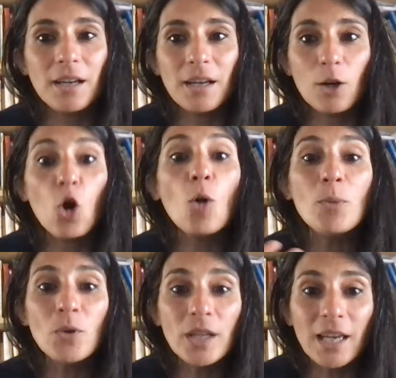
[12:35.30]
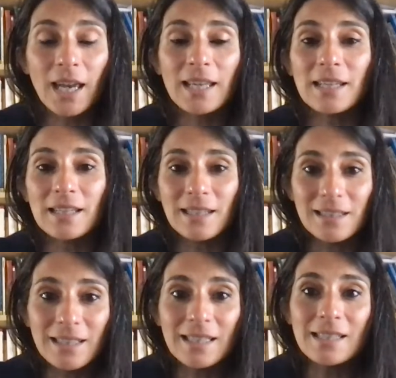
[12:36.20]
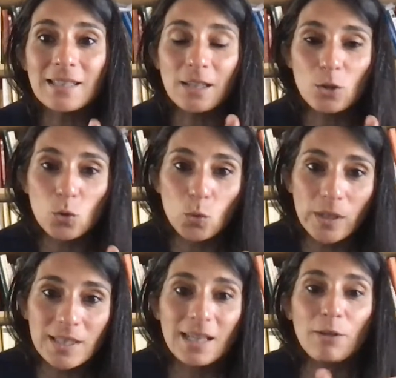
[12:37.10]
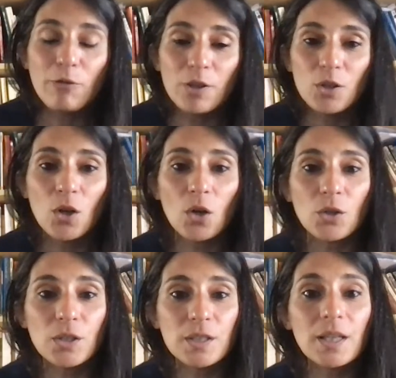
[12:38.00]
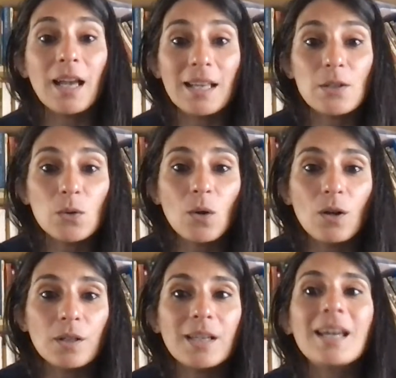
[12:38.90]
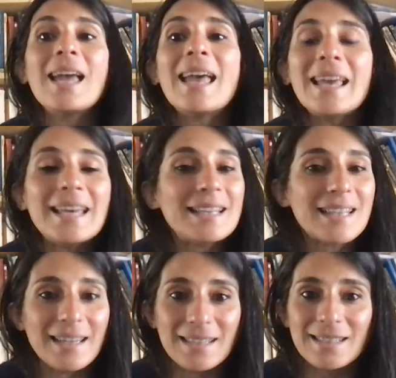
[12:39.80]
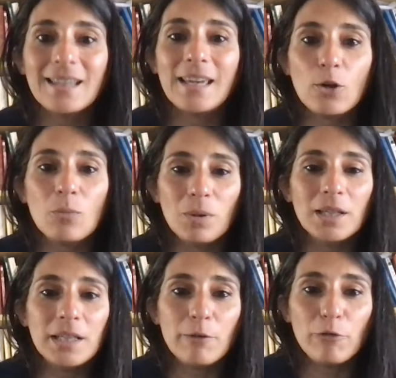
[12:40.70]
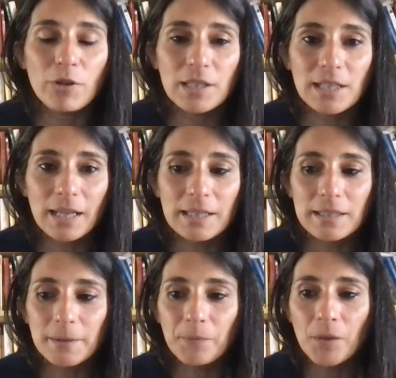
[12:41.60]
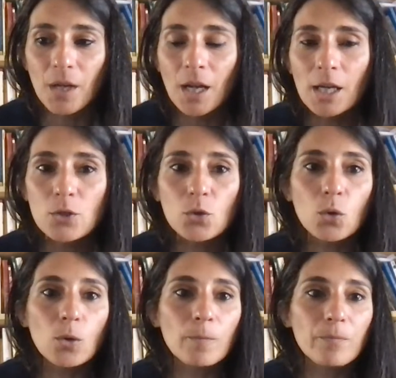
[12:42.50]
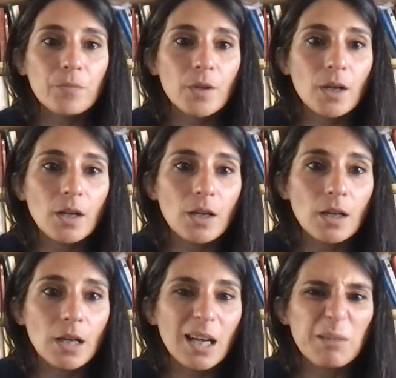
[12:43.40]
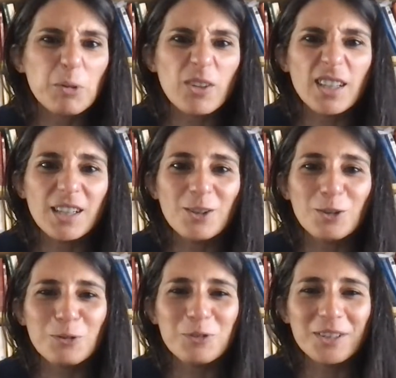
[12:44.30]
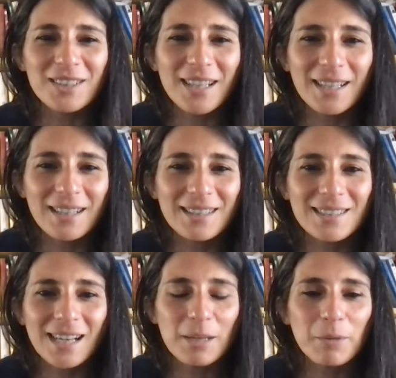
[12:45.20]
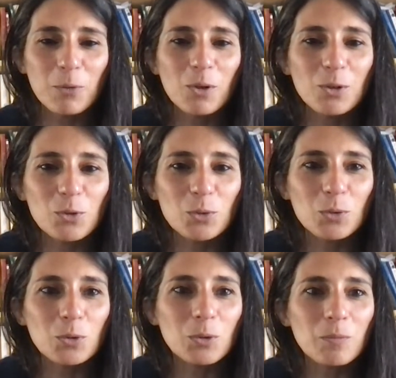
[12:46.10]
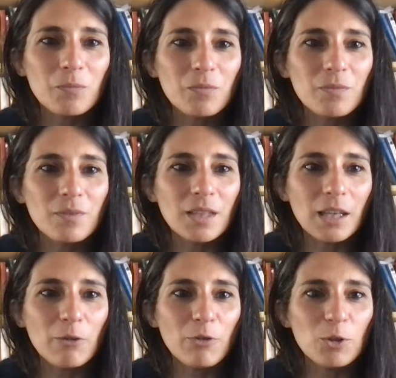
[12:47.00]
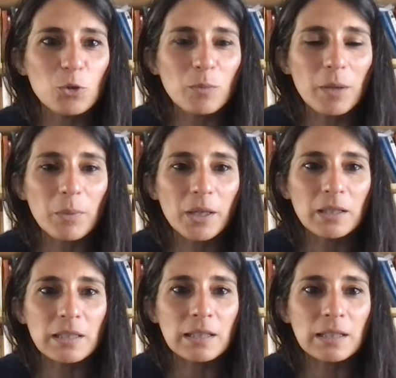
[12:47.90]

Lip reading: communicated this to itself and others, and so on, it has a completely different sense. So I'm already a little over than the time I want to give to my pills.